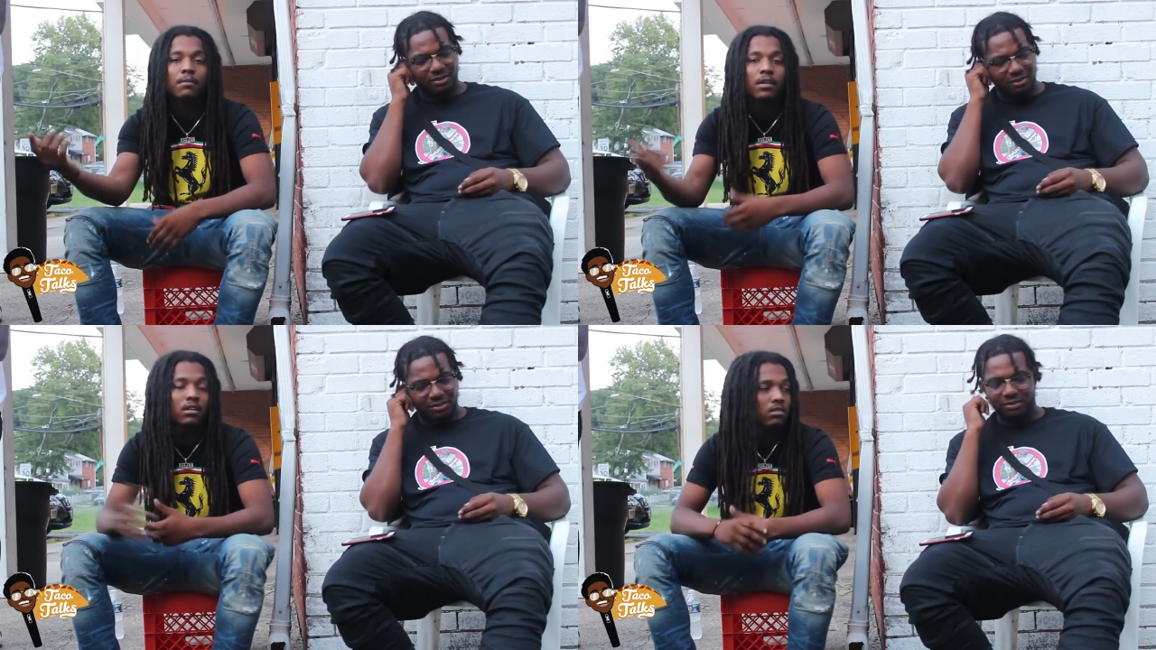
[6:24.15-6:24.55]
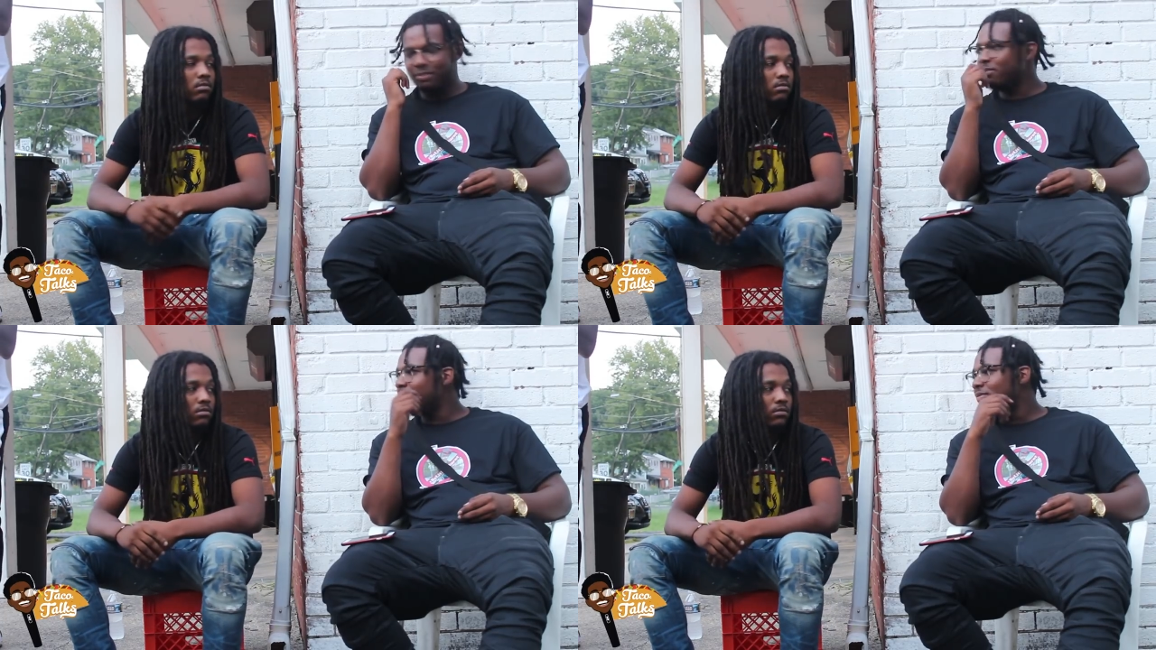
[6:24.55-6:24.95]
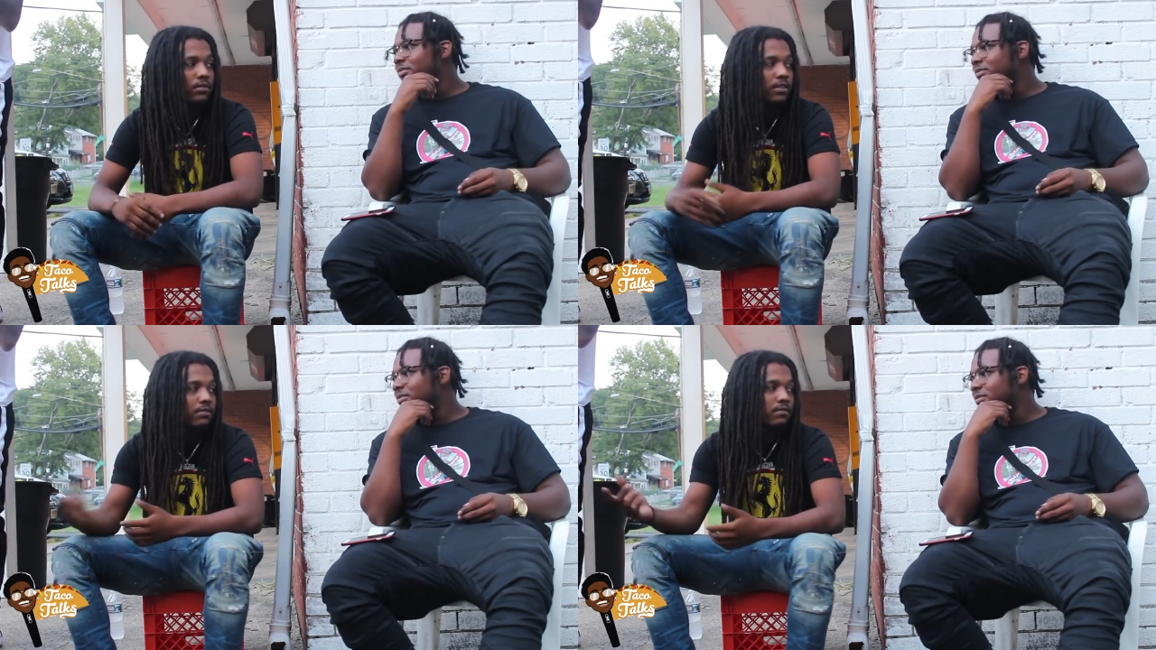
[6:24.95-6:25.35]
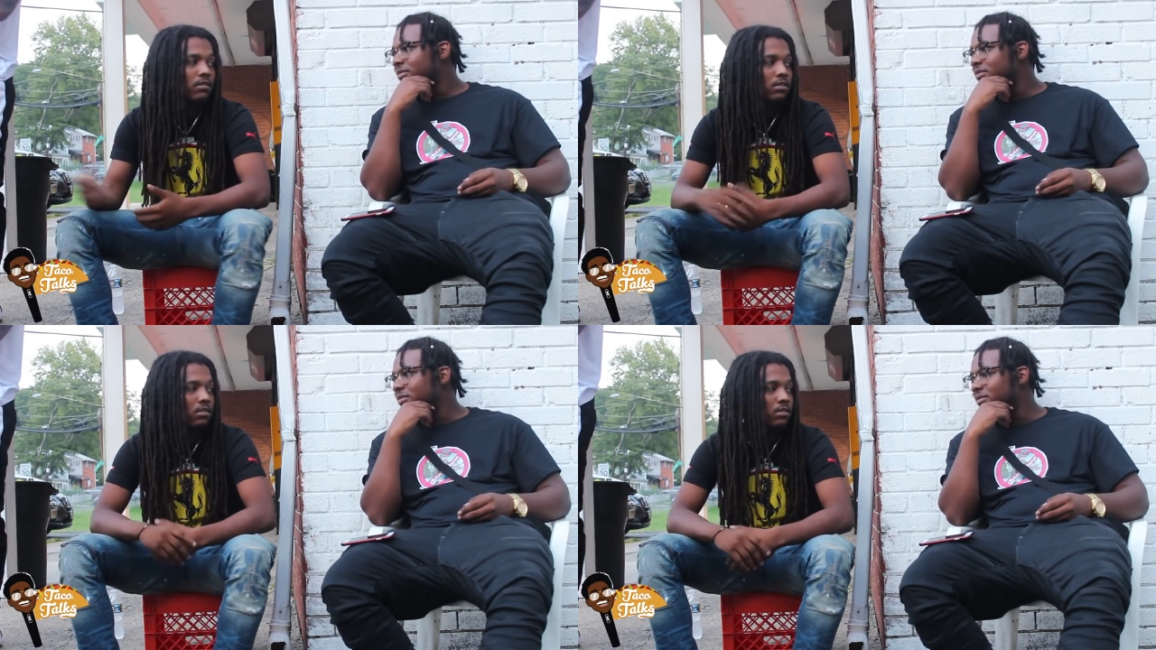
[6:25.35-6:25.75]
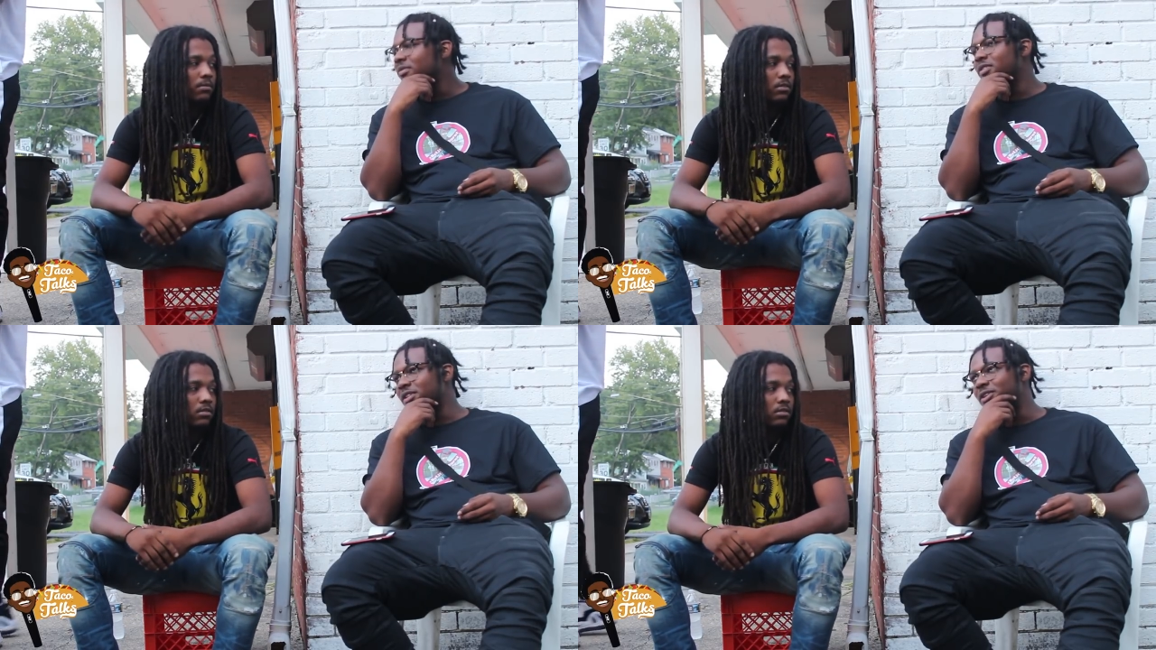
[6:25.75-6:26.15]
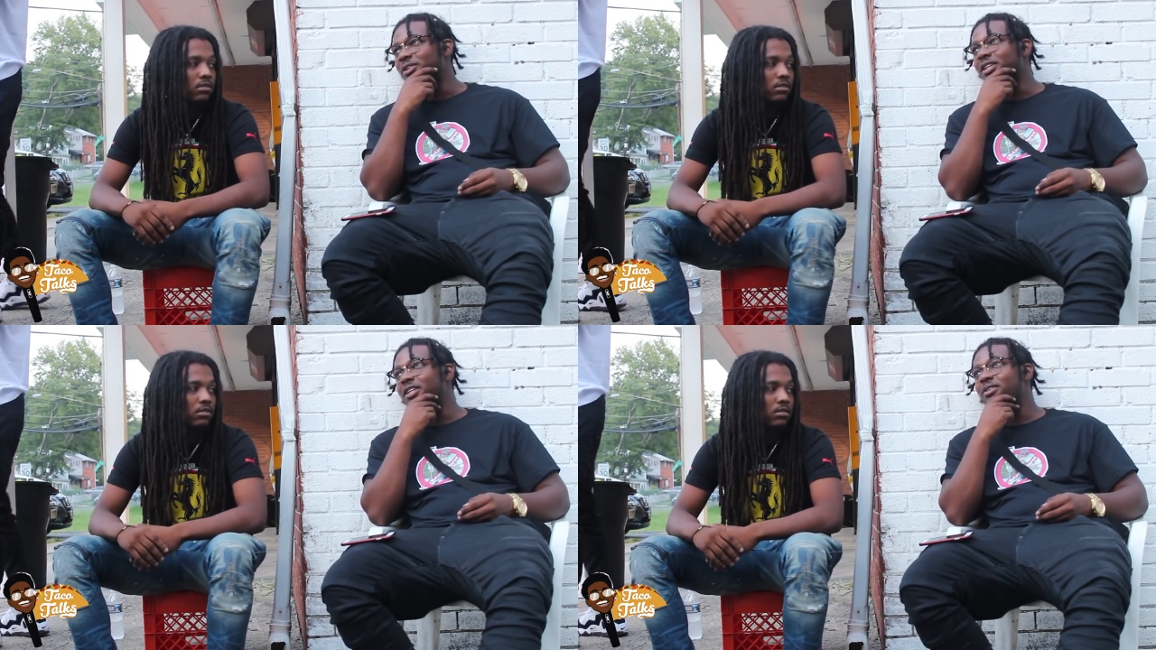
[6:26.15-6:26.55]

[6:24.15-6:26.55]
Speaker 1: I'm at going through Reek for real, you know.